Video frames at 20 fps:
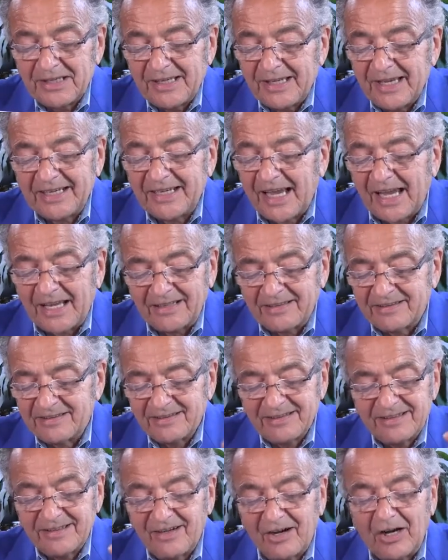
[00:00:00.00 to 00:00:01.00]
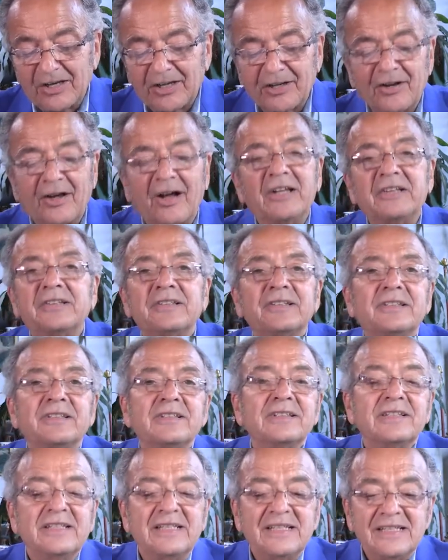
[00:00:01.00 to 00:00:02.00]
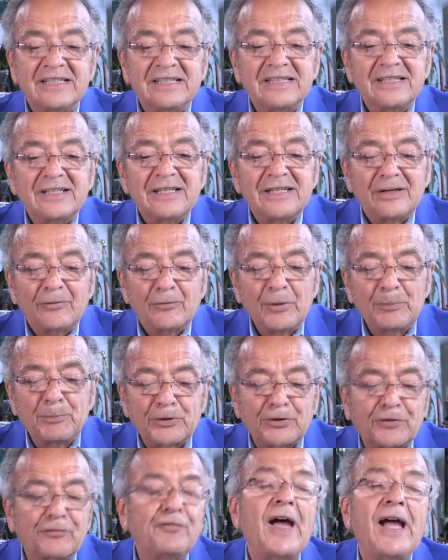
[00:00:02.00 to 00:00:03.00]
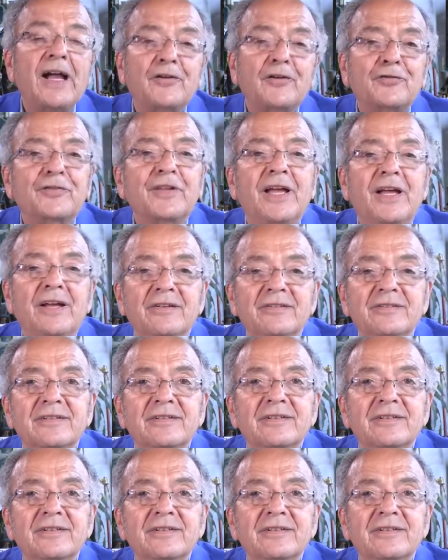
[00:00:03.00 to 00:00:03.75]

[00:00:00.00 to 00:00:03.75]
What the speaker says: Again, on and on. We put the facts down.